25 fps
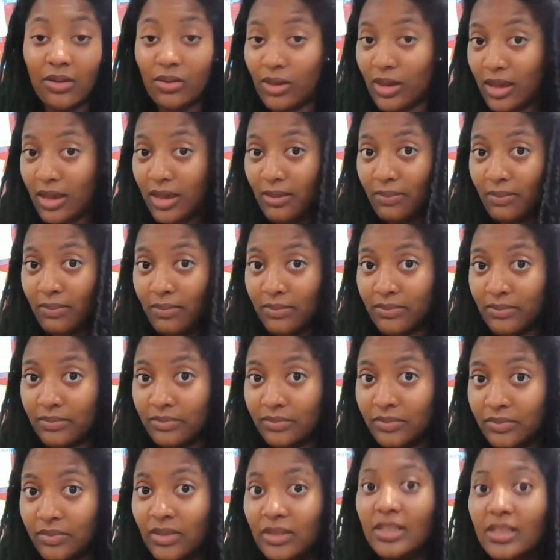Okay?
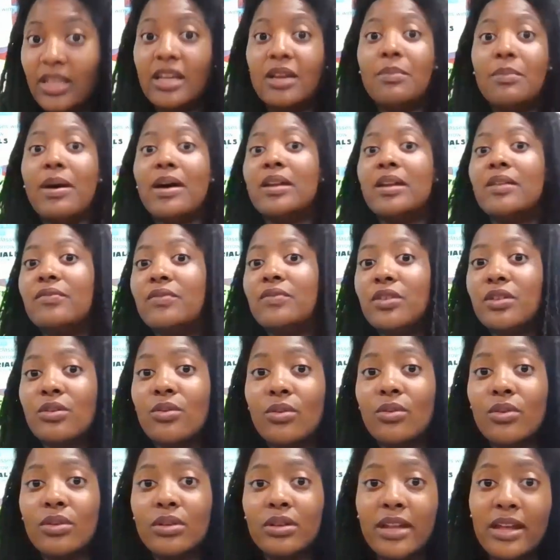Think about if you're
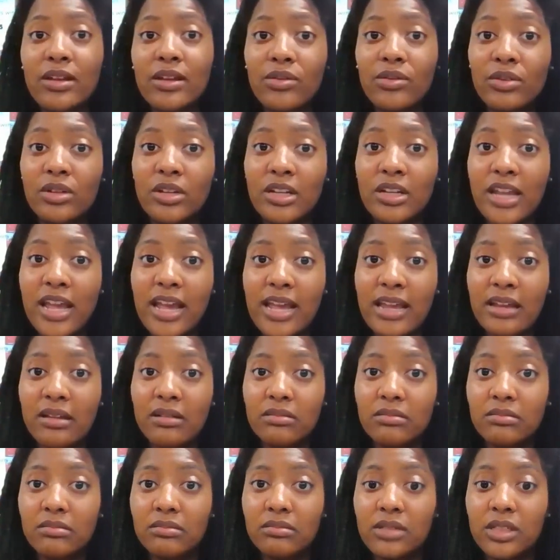going out on a
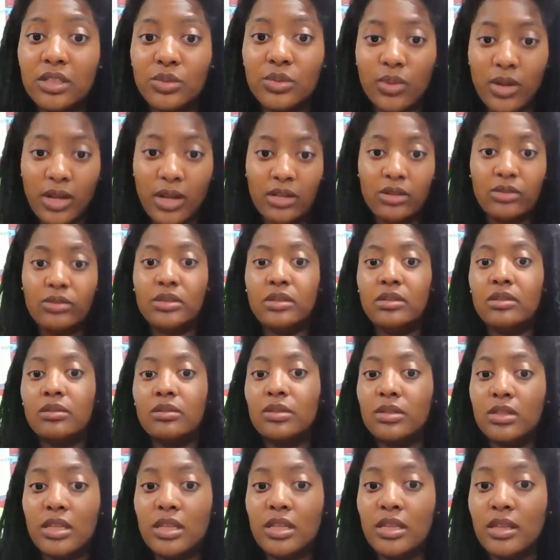date. That's what I use
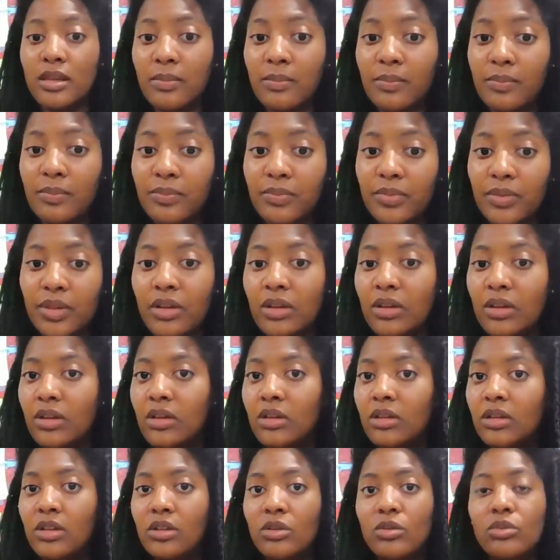to them.
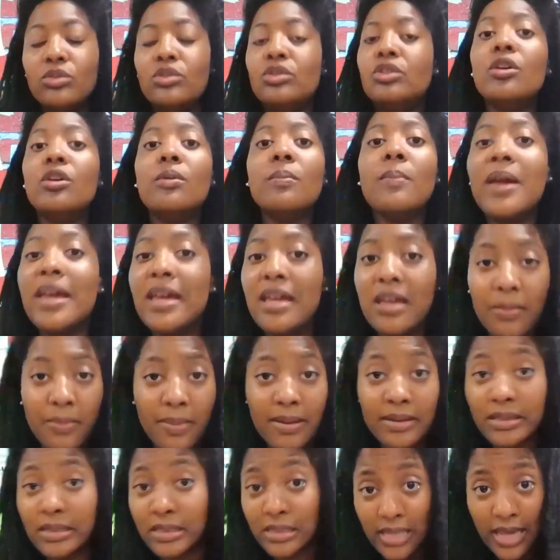You don't do your
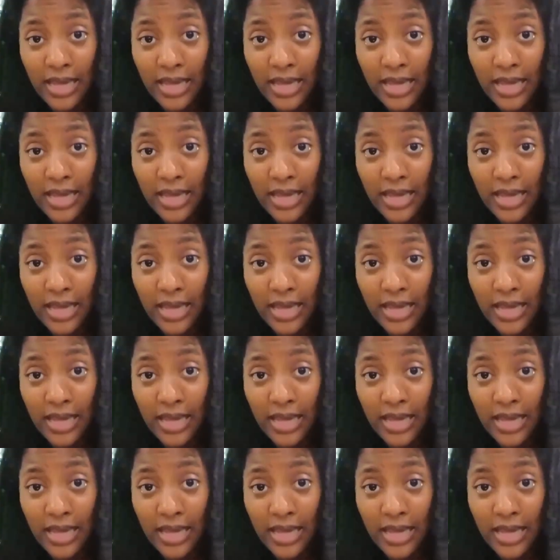makeup at the